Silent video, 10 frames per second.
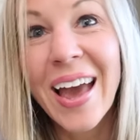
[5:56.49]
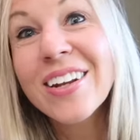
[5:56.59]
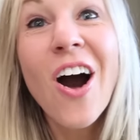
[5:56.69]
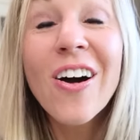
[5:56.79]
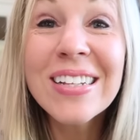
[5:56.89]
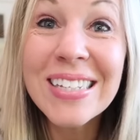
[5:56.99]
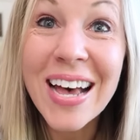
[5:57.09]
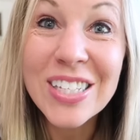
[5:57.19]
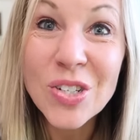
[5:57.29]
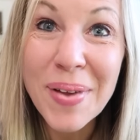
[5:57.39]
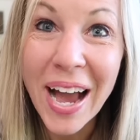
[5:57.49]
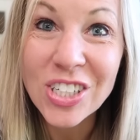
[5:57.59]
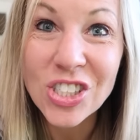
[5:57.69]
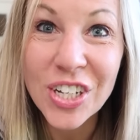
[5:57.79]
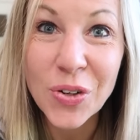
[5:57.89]
And Colin's costume
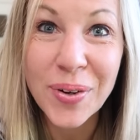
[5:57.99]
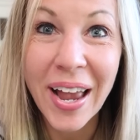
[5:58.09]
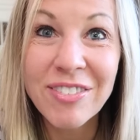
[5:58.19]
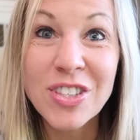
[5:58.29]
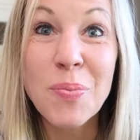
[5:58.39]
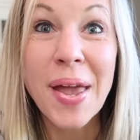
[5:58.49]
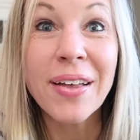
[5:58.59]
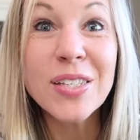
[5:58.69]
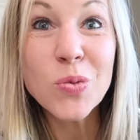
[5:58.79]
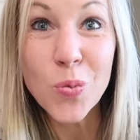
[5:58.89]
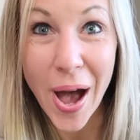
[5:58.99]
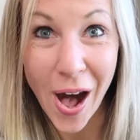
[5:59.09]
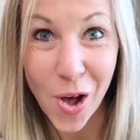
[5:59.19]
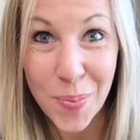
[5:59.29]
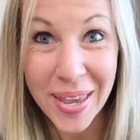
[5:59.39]
actually arrived in the mail as
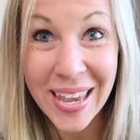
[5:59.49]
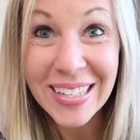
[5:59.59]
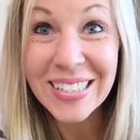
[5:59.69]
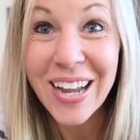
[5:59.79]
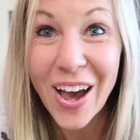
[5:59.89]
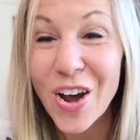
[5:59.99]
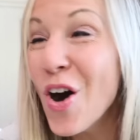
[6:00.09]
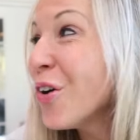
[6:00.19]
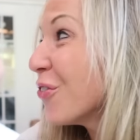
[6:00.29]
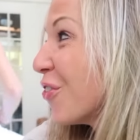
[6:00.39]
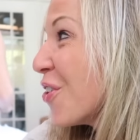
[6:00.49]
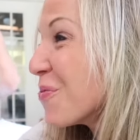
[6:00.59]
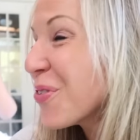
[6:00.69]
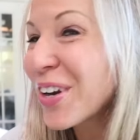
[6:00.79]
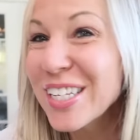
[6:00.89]
well, but he is not home
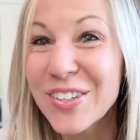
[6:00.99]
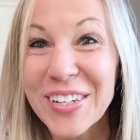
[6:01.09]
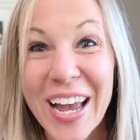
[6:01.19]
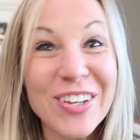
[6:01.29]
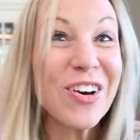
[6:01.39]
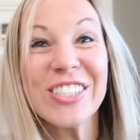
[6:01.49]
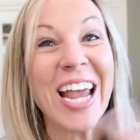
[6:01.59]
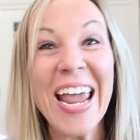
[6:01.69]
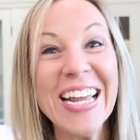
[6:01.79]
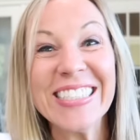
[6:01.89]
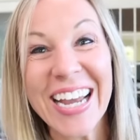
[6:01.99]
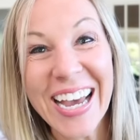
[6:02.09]
from preschool yet. Go change,